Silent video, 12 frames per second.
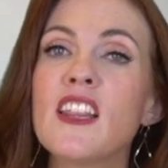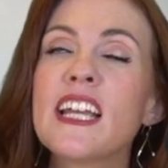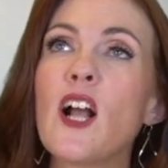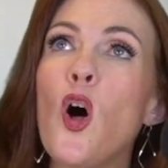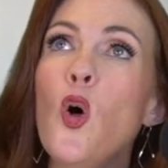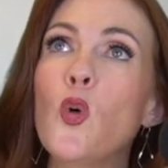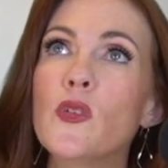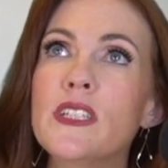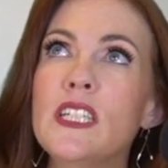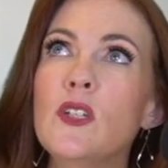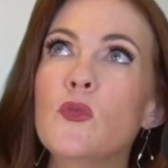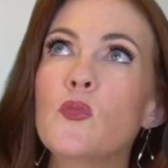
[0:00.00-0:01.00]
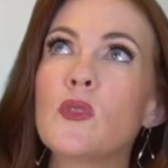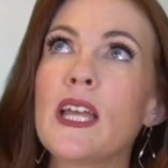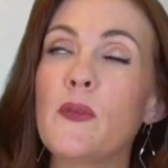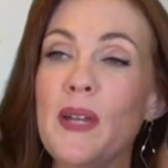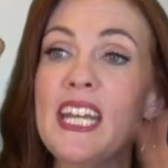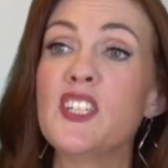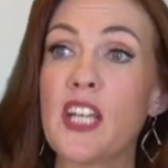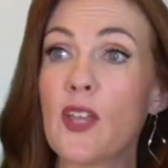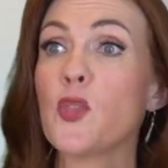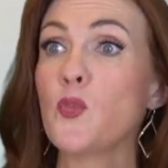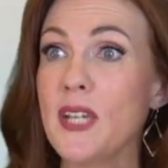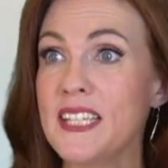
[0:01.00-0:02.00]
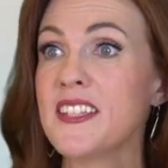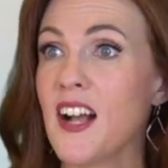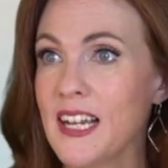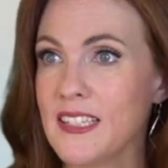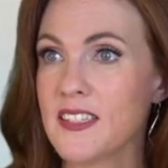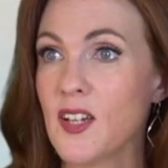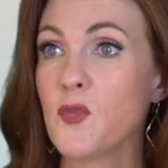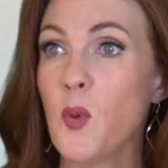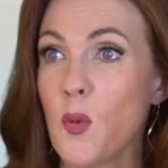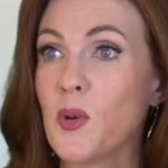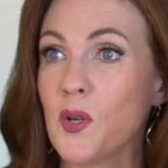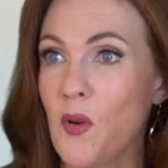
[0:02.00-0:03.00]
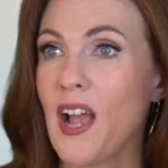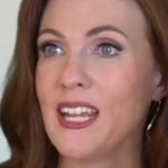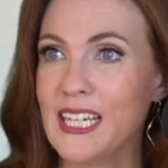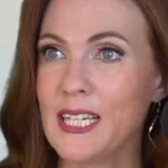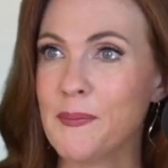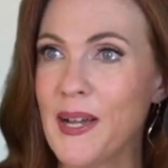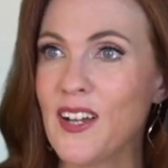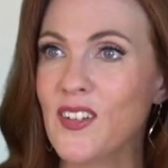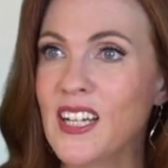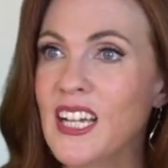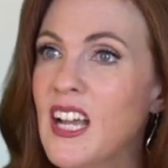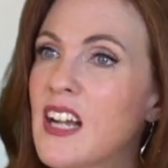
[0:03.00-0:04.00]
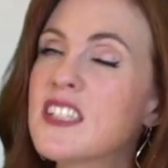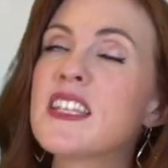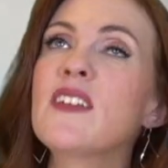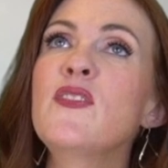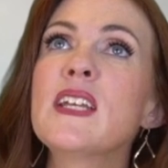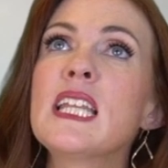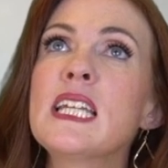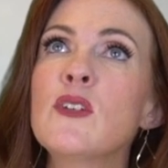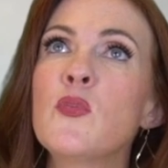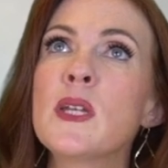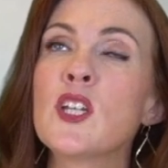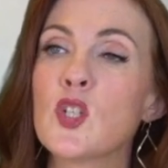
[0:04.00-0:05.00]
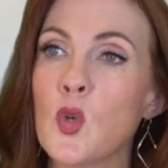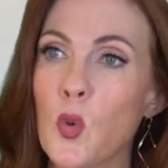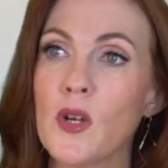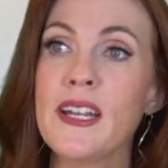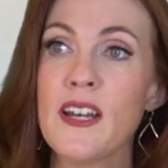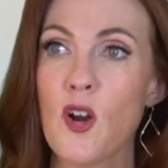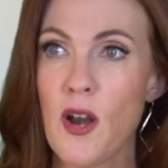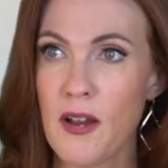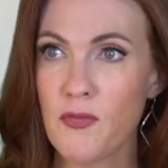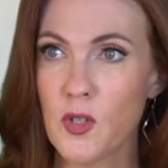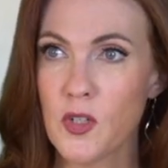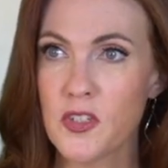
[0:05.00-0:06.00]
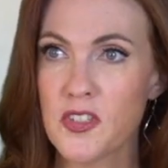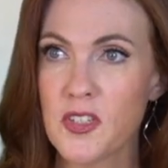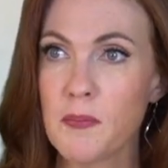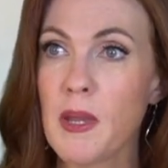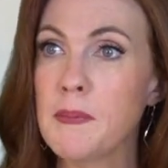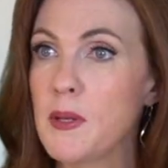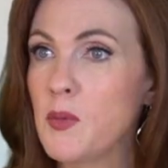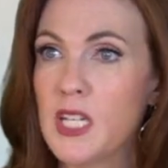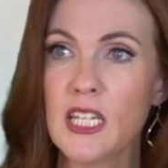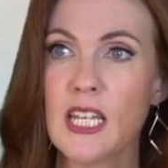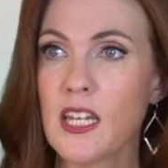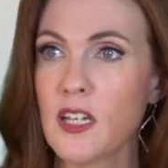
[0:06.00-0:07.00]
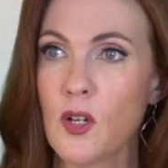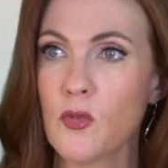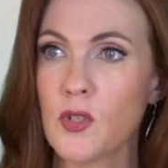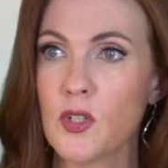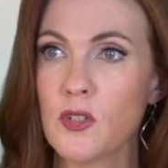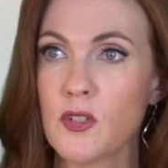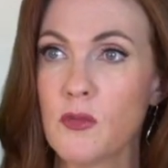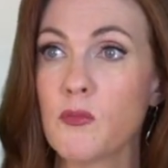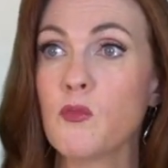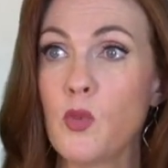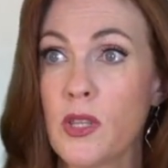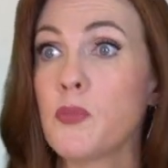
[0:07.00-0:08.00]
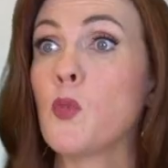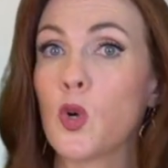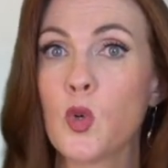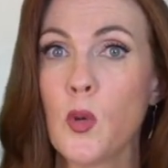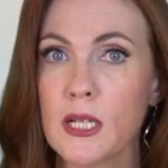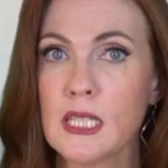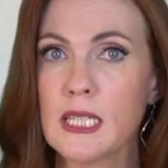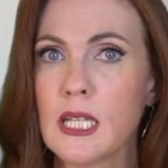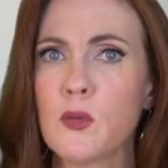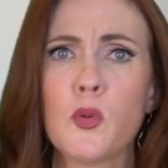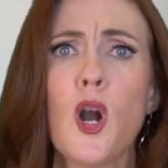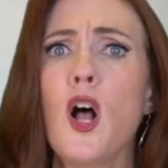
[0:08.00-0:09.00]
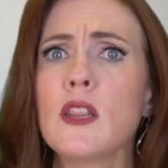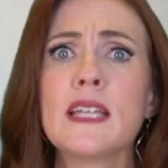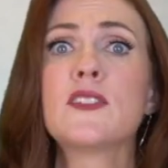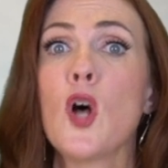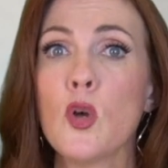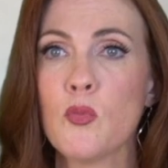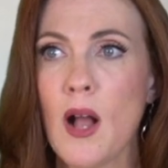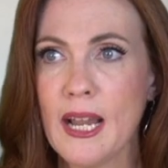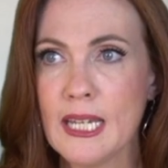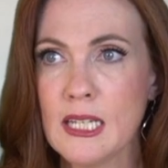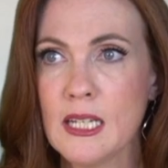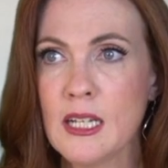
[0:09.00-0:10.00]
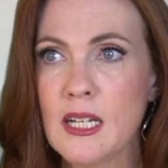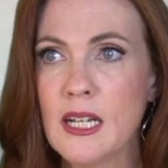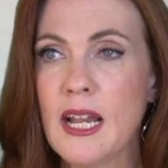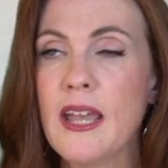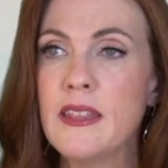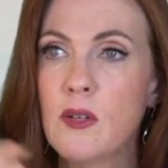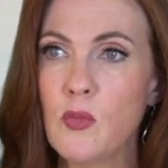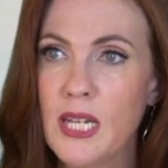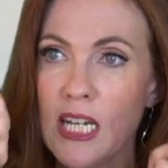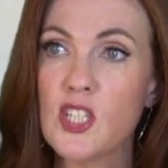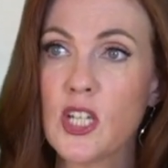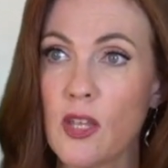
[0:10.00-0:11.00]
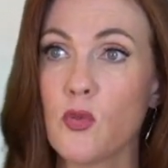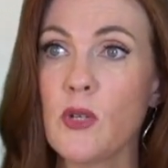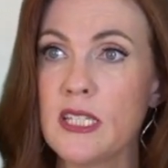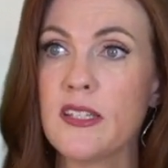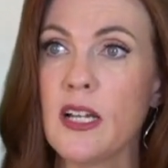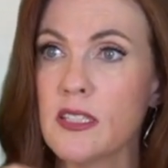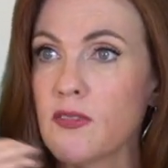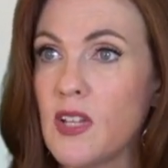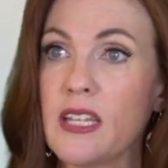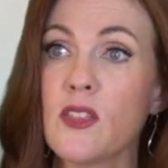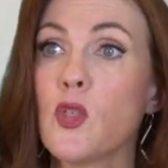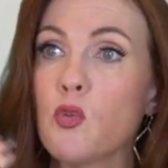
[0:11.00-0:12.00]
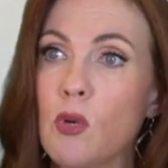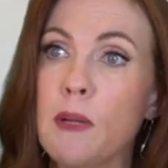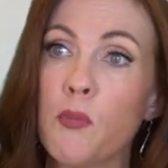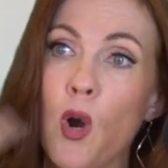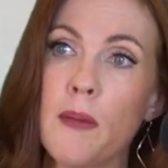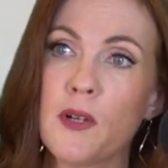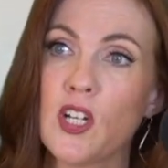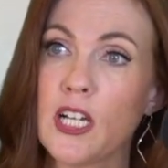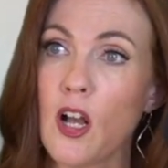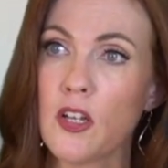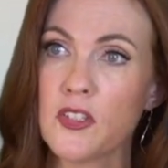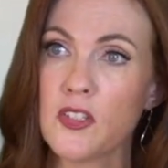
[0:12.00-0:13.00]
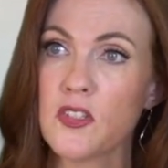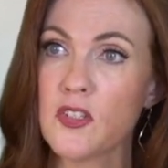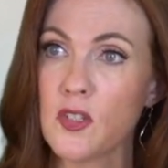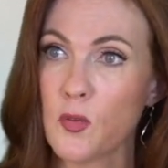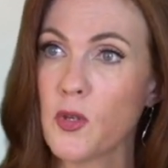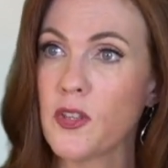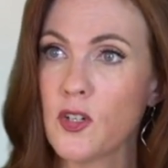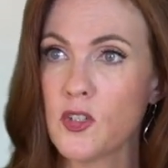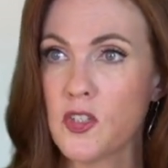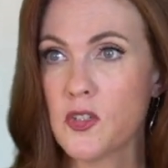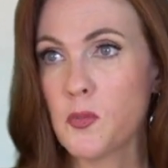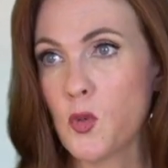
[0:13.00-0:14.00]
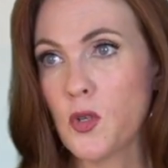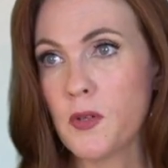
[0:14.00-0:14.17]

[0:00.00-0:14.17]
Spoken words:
I'll hold, like we each get 3 signs of what we're rioting about. Because I feel like if we could coordinate our efforts, maybe we could get it over with more quickly. Like let's all riot. And then we each get 3 signs of like the 3 primary causes that we're there to support.